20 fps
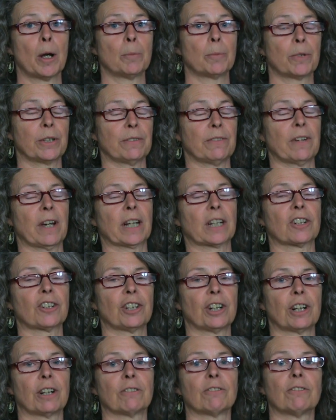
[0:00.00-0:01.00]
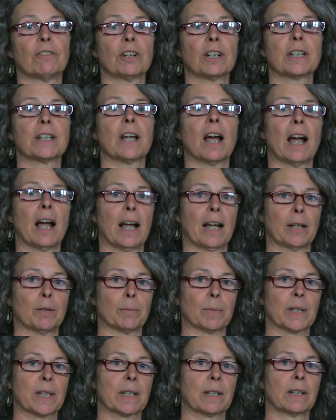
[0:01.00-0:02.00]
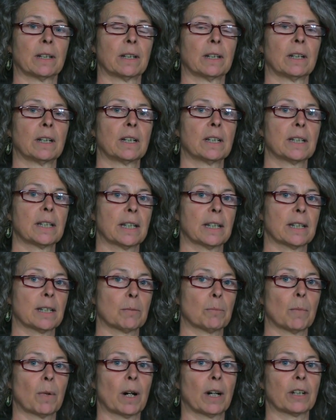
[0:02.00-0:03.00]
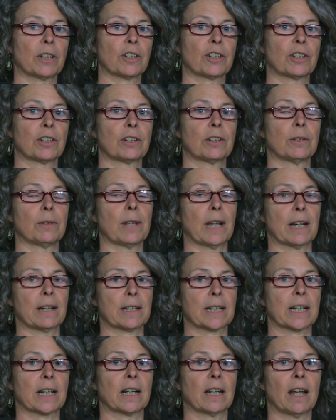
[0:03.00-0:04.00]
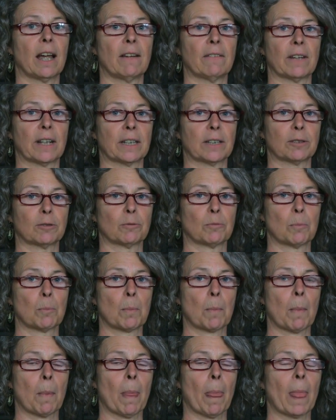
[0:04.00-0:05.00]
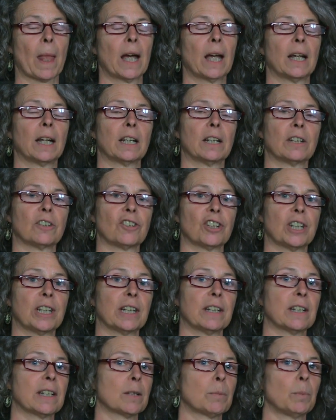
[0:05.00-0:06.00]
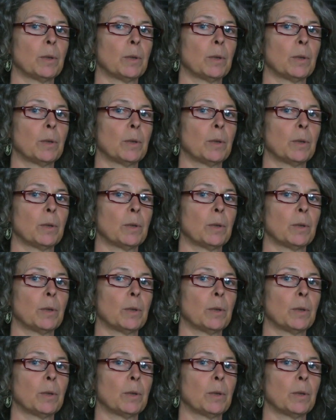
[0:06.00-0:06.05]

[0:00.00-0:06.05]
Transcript: prefecture four times since March 2011. And she did this